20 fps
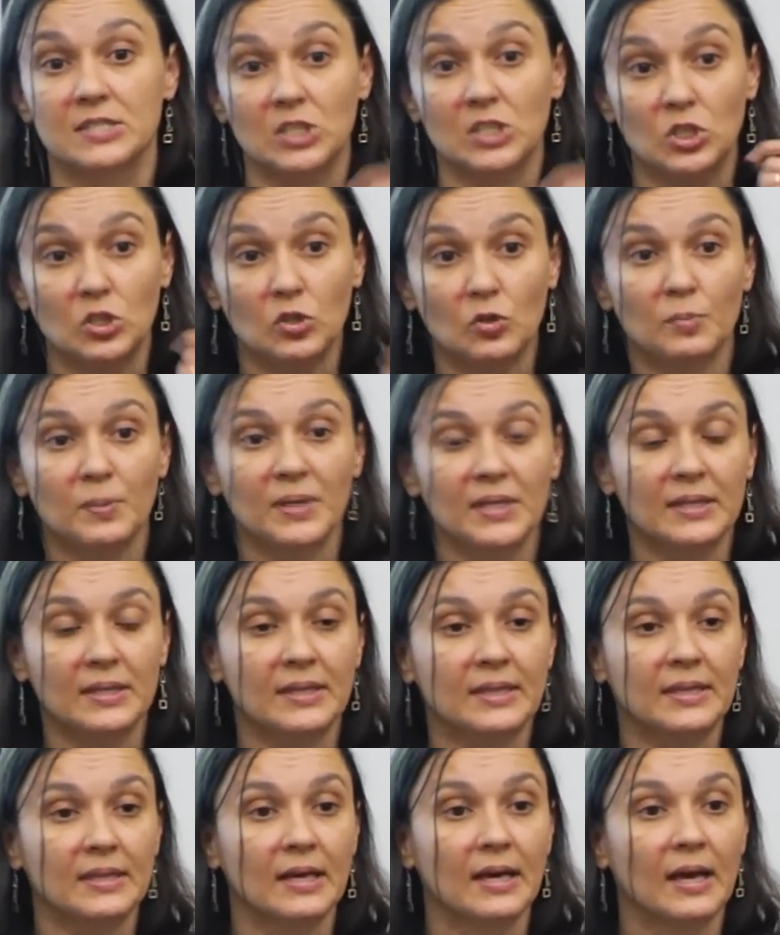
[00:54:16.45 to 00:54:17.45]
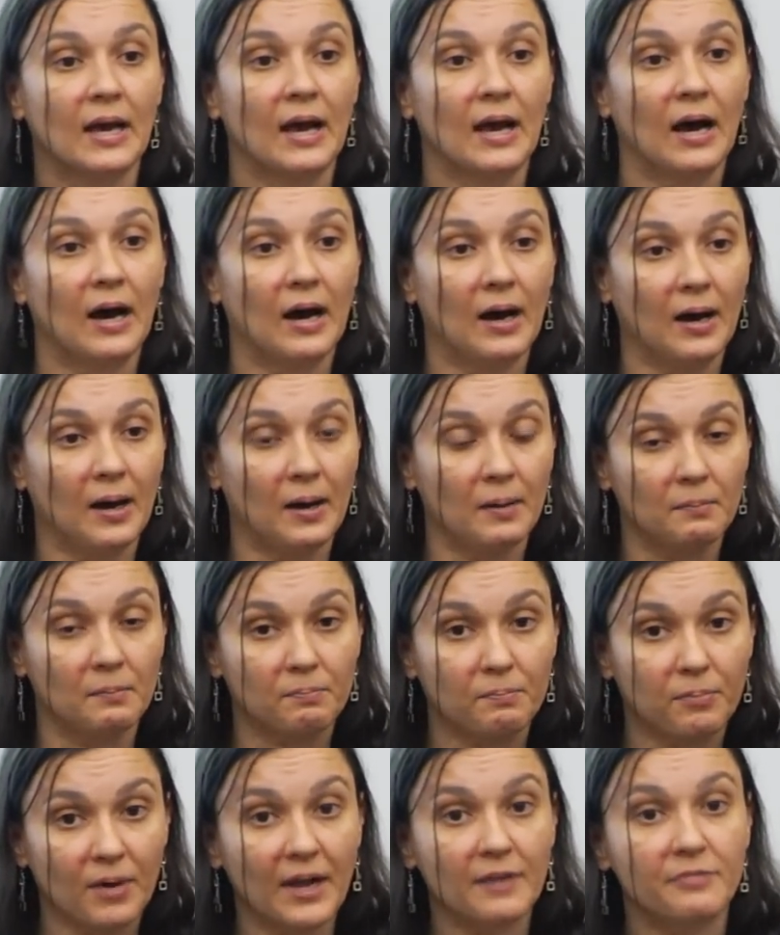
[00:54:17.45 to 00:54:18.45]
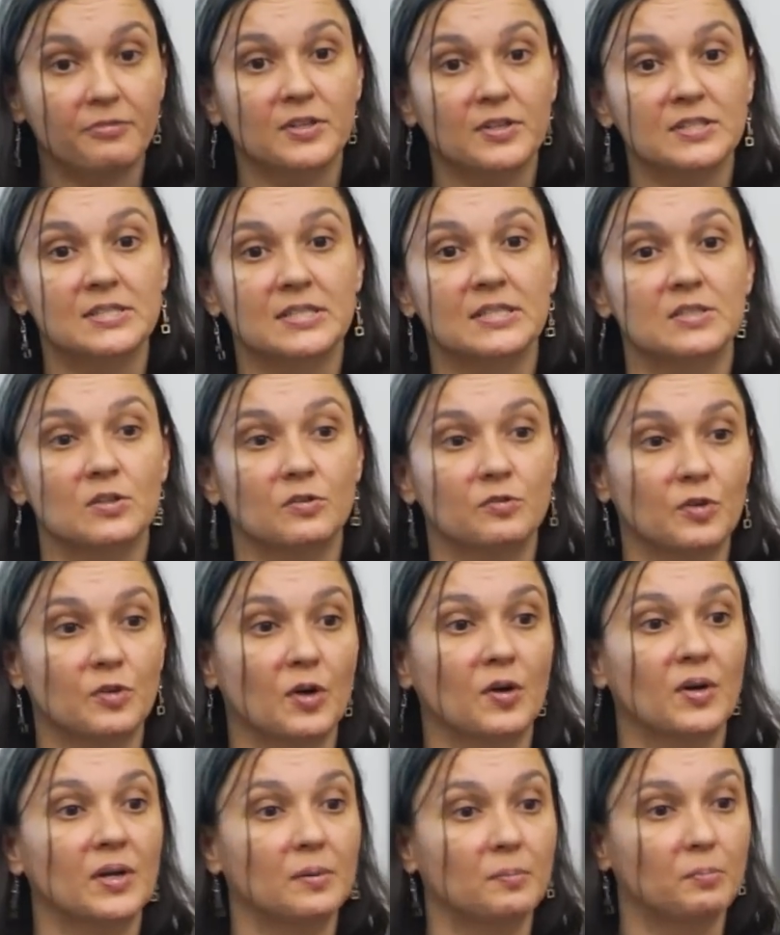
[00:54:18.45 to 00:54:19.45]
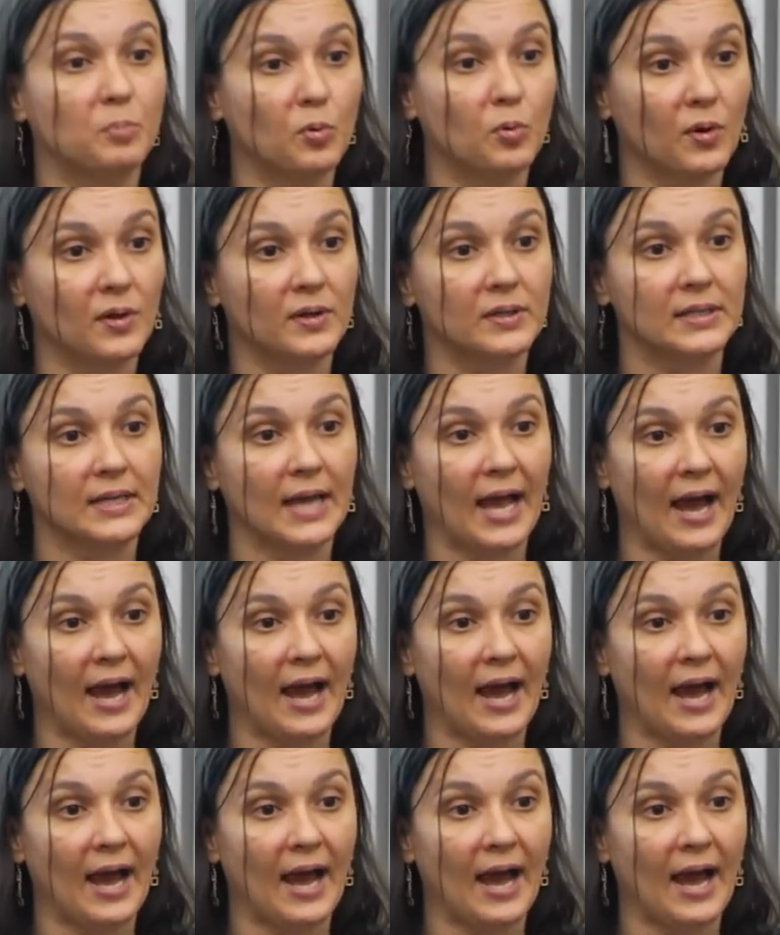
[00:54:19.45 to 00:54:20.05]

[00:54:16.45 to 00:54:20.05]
The humans' preferences are very important,